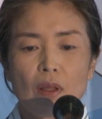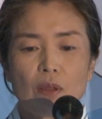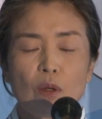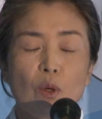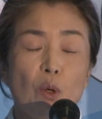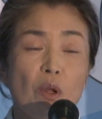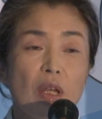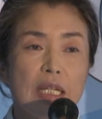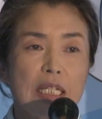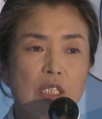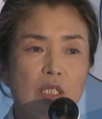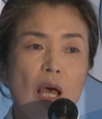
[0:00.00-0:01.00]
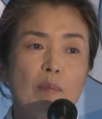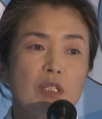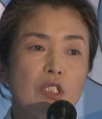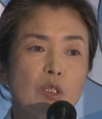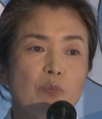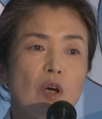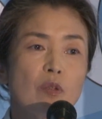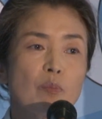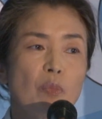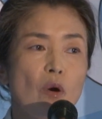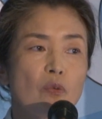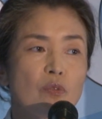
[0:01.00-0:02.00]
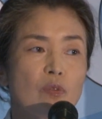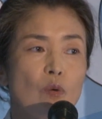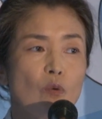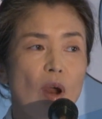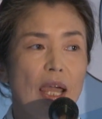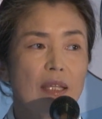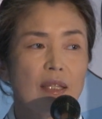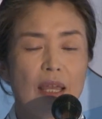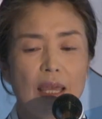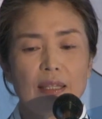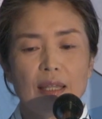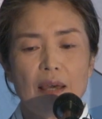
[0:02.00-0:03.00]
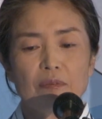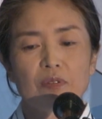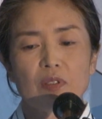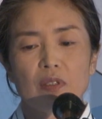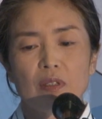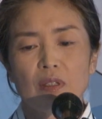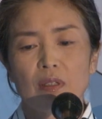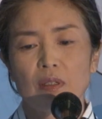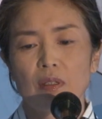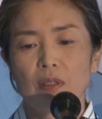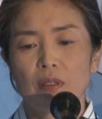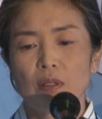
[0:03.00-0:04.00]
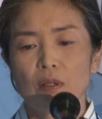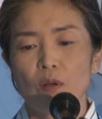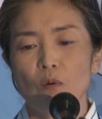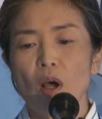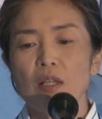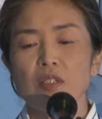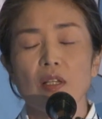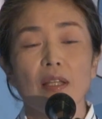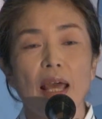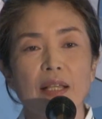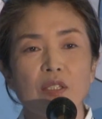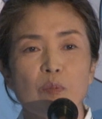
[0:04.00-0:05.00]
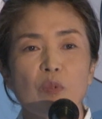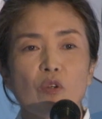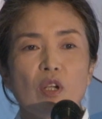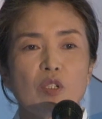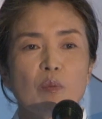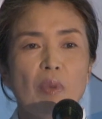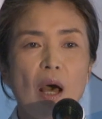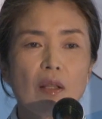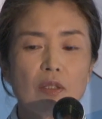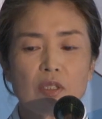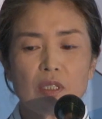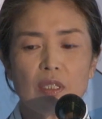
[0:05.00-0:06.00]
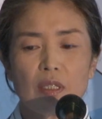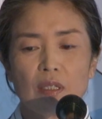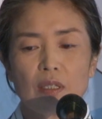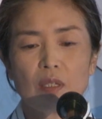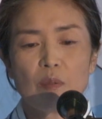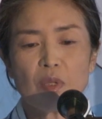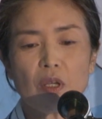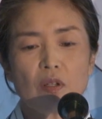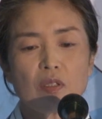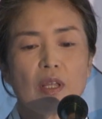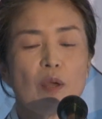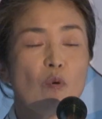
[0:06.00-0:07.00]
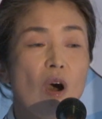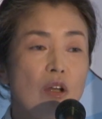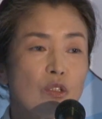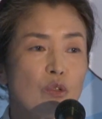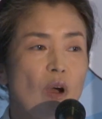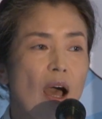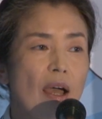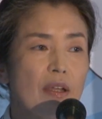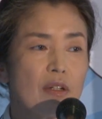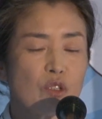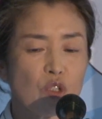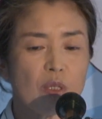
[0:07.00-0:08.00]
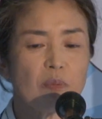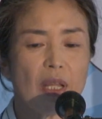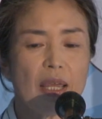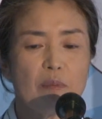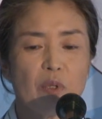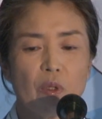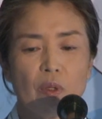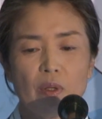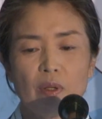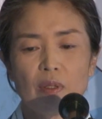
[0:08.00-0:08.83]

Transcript: The Korean establishment, both right and left, wants a lax immigration policy because they want to hire cheap labor.